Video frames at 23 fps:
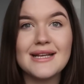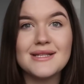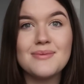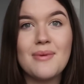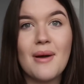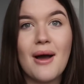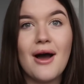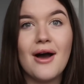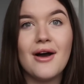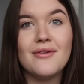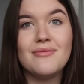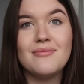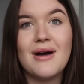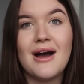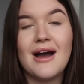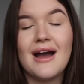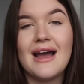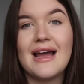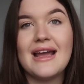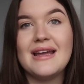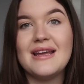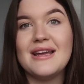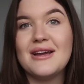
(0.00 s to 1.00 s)
part of
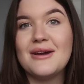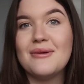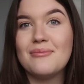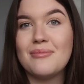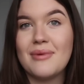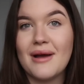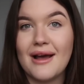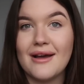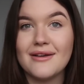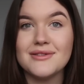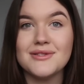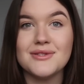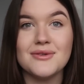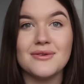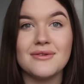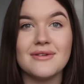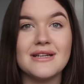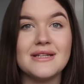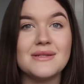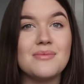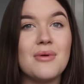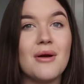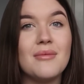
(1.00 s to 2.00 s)
my birth
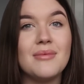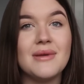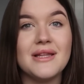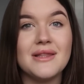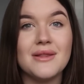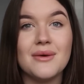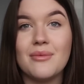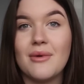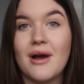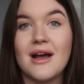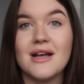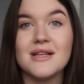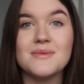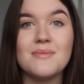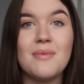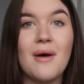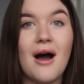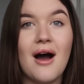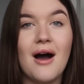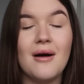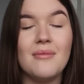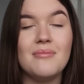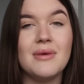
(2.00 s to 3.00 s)
story is probably the worst
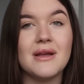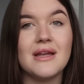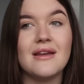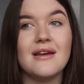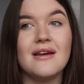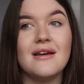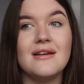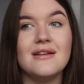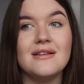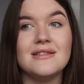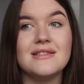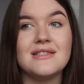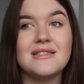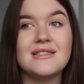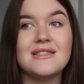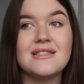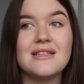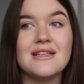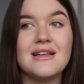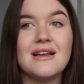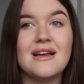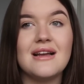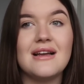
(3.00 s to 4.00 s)
part,
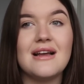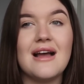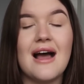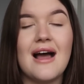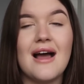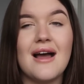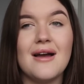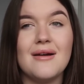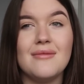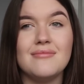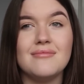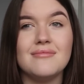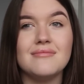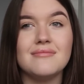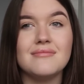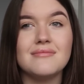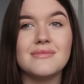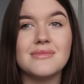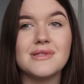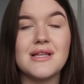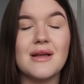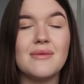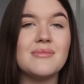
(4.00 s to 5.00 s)
because
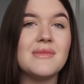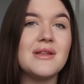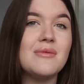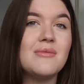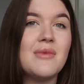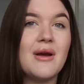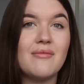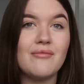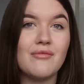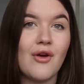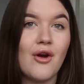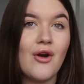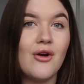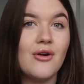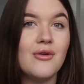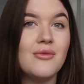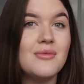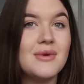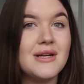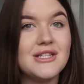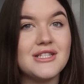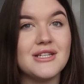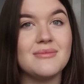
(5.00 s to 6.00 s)
something went wrong,
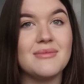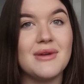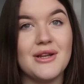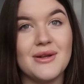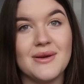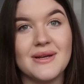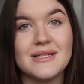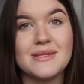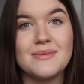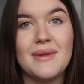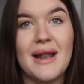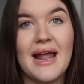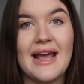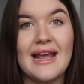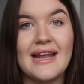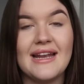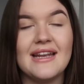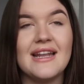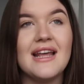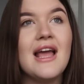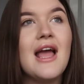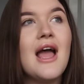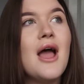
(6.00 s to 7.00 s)
which I'm going to
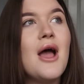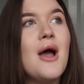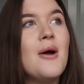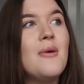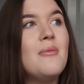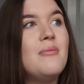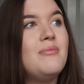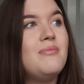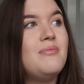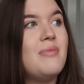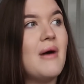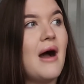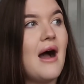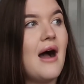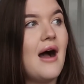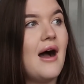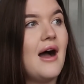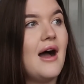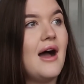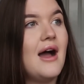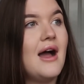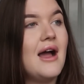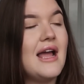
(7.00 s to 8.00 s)
explain.
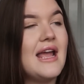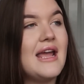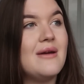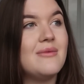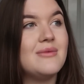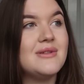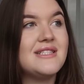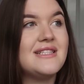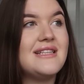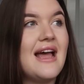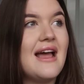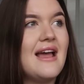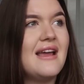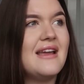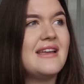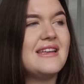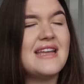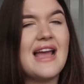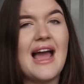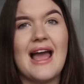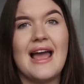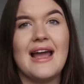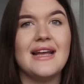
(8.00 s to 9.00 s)
But it was
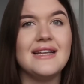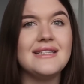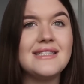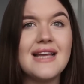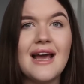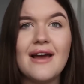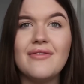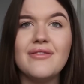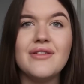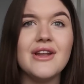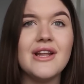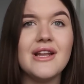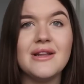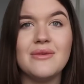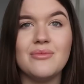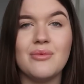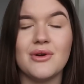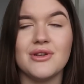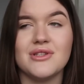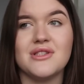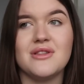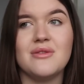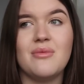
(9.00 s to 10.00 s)
it definitely
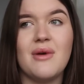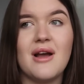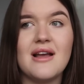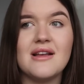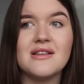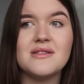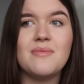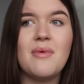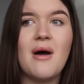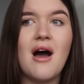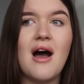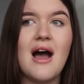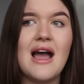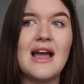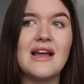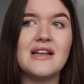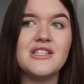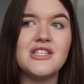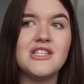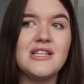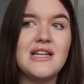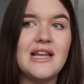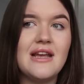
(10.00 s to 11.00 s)
was the worst part
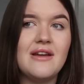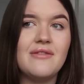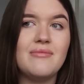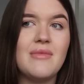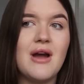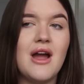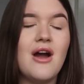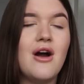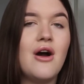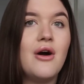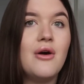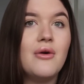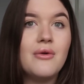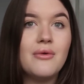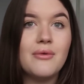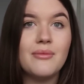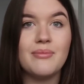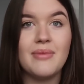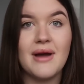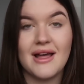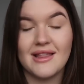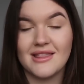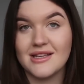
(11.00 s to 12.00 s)
actually of my whole
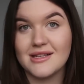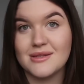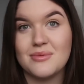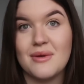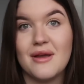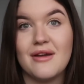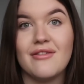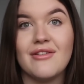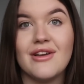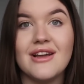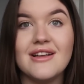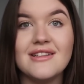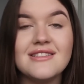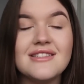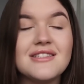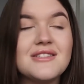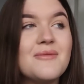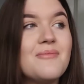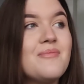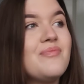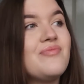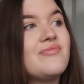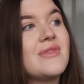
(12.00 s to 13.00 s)
birth
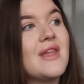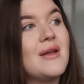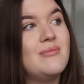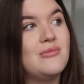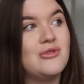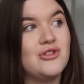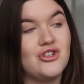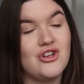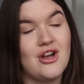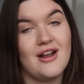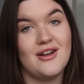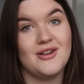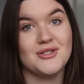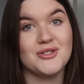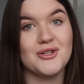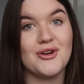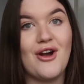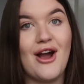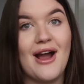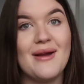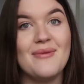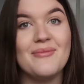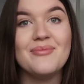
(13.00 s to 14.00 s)
experience. I'm gonna try not to
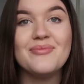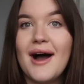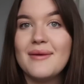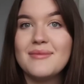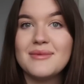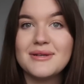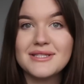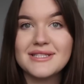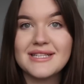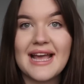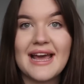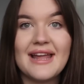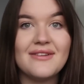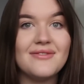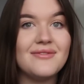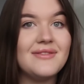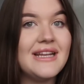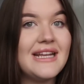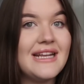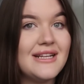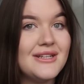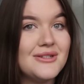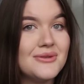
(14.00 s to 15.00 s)
cry. I'm not scared of
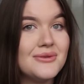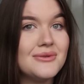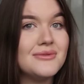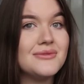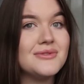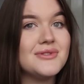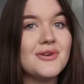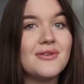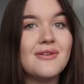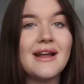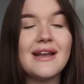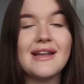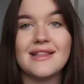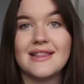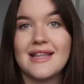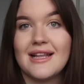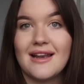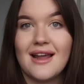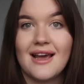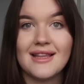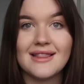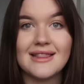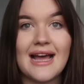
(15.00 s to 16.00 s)
needles or anything
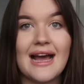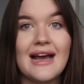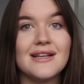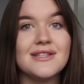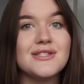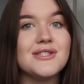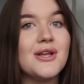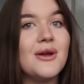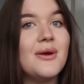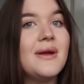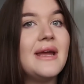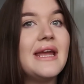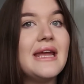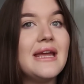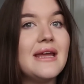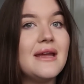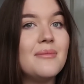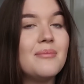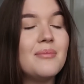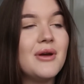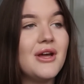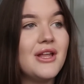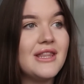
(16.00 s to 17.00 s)
like that. So
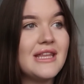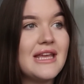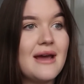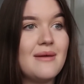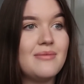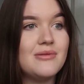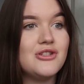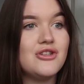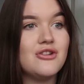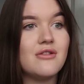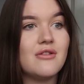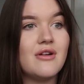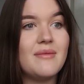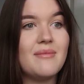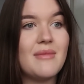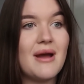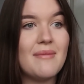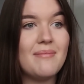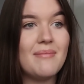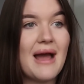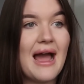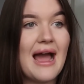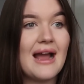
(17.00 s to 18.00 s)
he put the epidural in
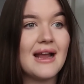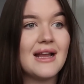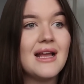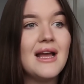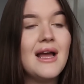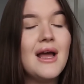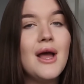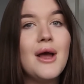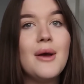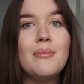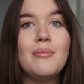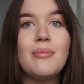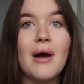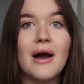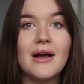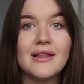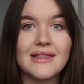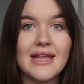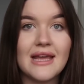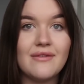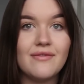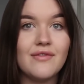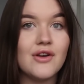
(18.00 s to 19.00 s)
my back,
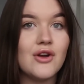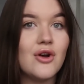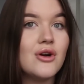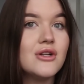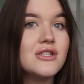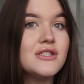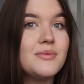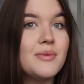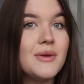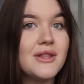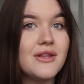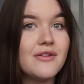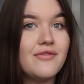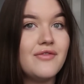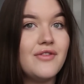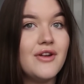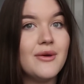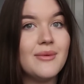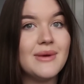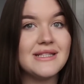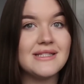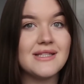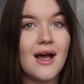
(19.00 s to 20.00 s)
but they forgot to put the
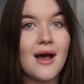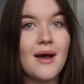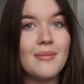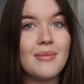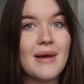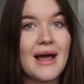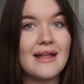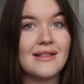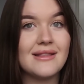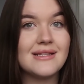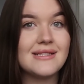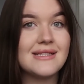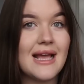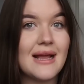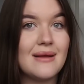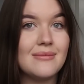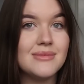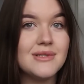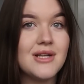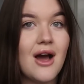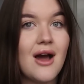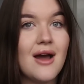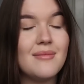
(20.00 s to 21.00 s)
fluids up at the
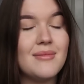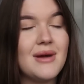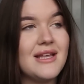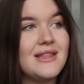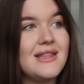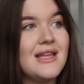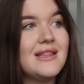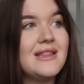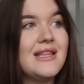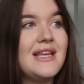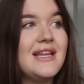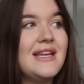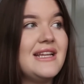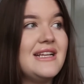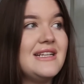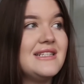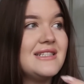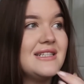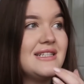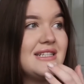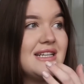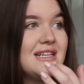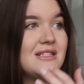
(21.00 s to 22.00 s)
same time. I think the
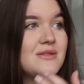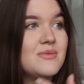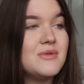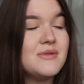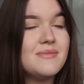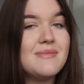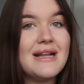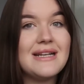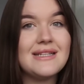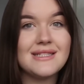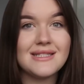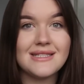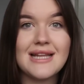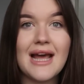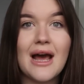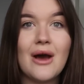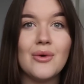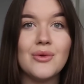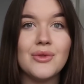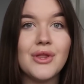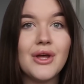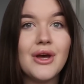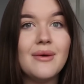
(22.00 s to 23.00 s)
anaesthetist was meant to
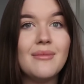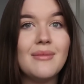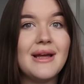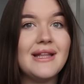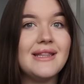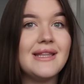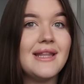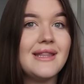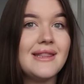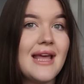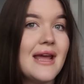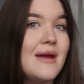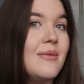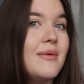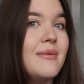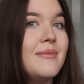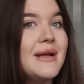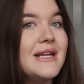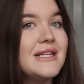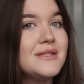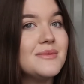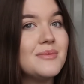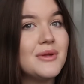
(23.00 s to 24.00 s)
tell them, and then they were
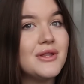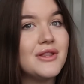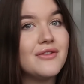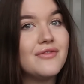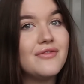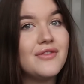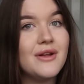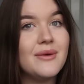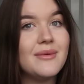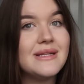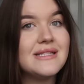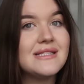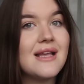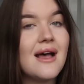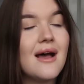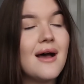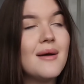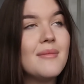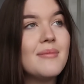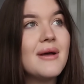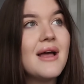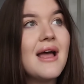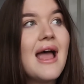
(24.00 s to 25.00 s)
meant to put the fluids
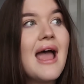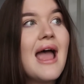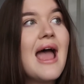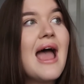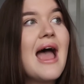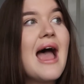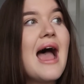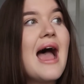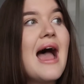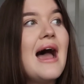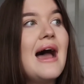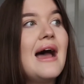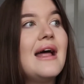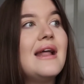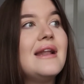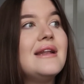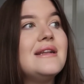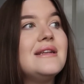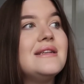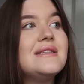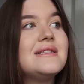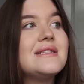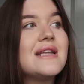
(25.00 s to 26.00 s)
up,
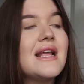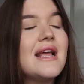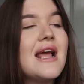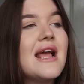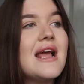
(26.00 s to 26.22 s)
and